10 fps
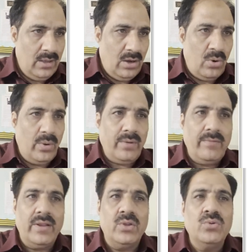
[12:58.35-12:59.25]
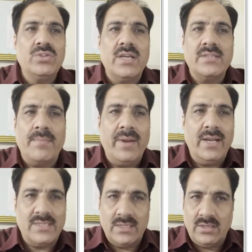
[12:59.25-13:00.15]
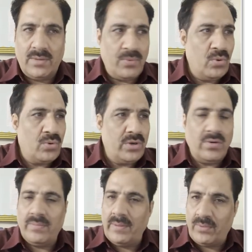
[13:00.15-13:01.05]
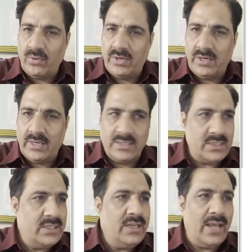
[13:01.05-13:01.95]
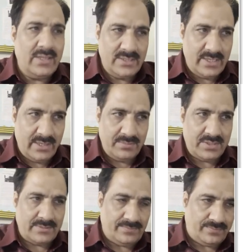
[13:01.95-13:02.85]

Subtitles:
However, when used as a medicine, they are broken down by protein digesting enzymes.